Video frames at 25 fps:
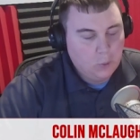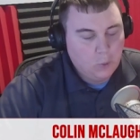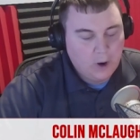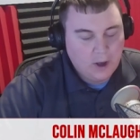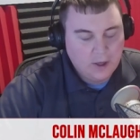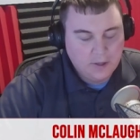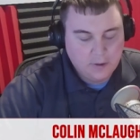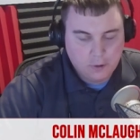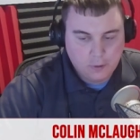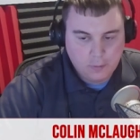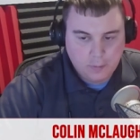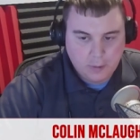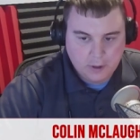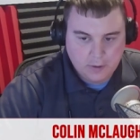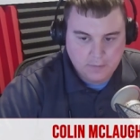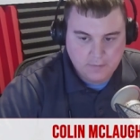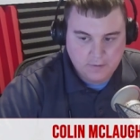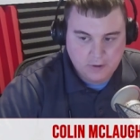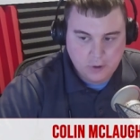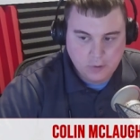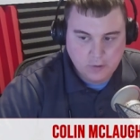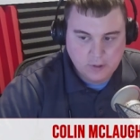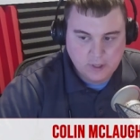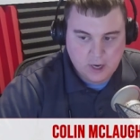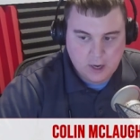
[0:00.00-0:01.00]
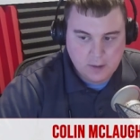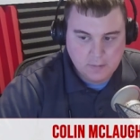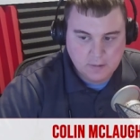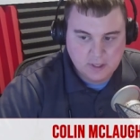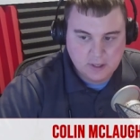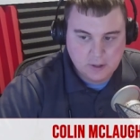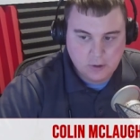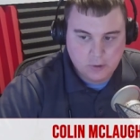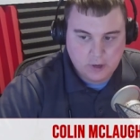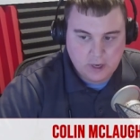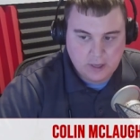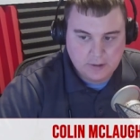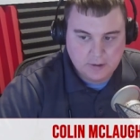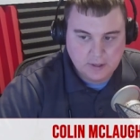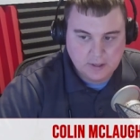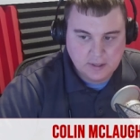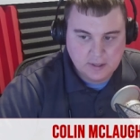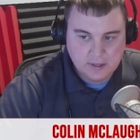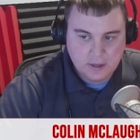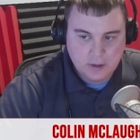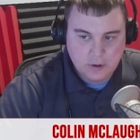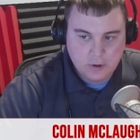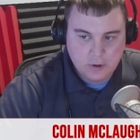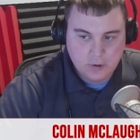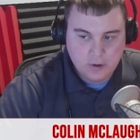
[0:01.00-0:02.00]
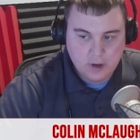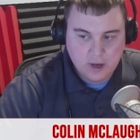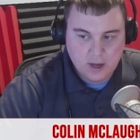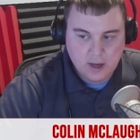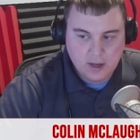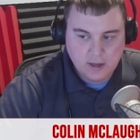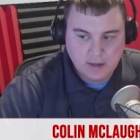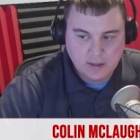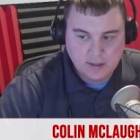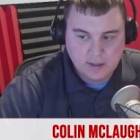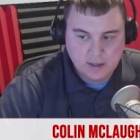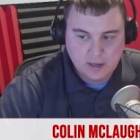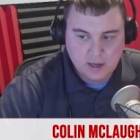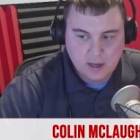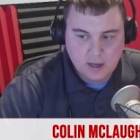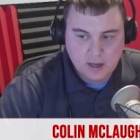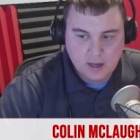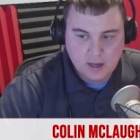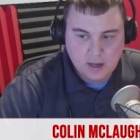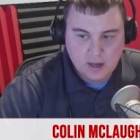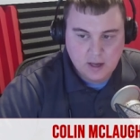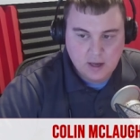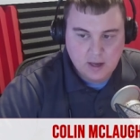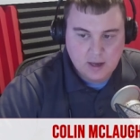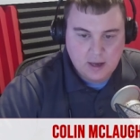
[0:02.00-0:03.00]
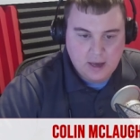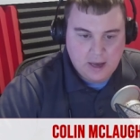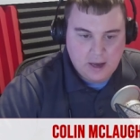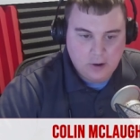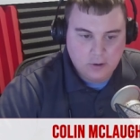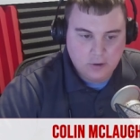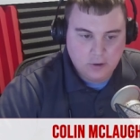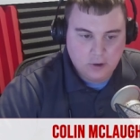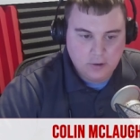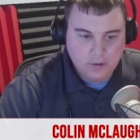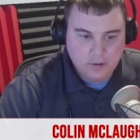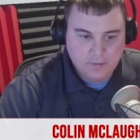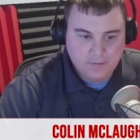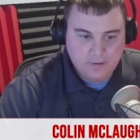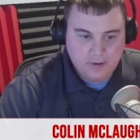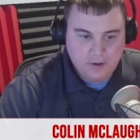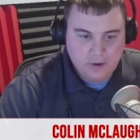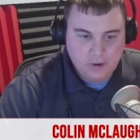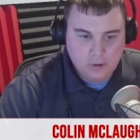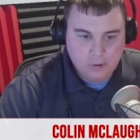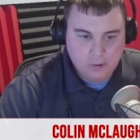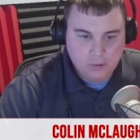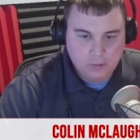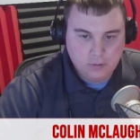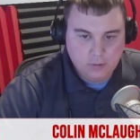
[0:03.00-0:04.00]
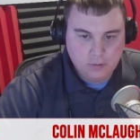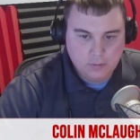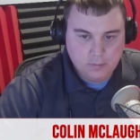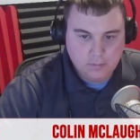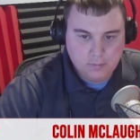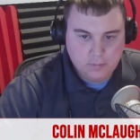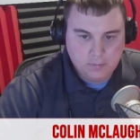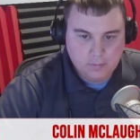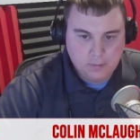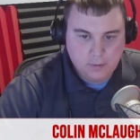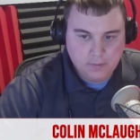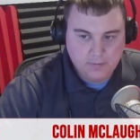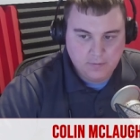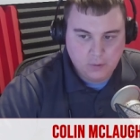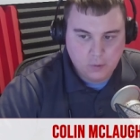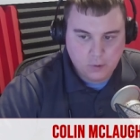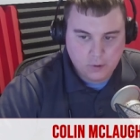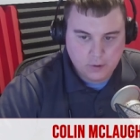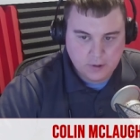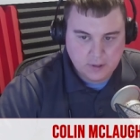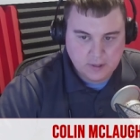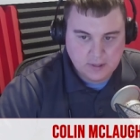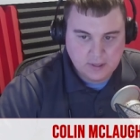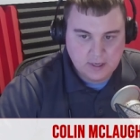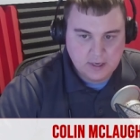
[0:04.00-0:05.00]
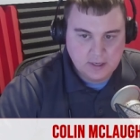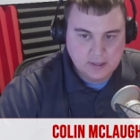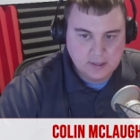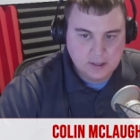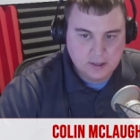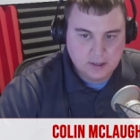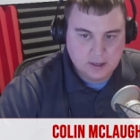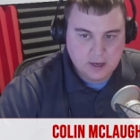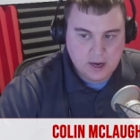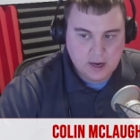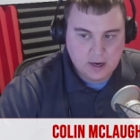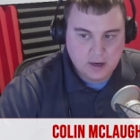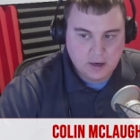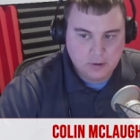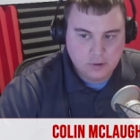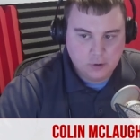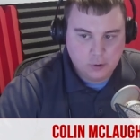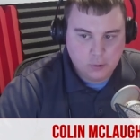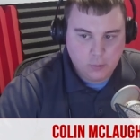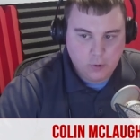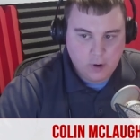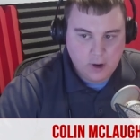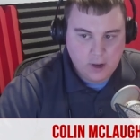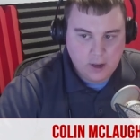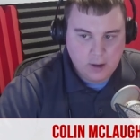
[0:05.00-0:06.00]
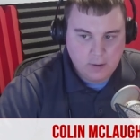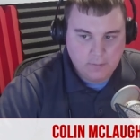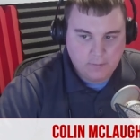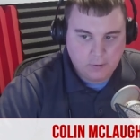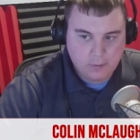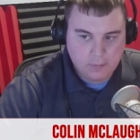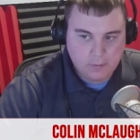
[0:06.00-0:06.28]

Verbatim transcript: weather, but a few times still got to see you guys out on the field before the season got underway for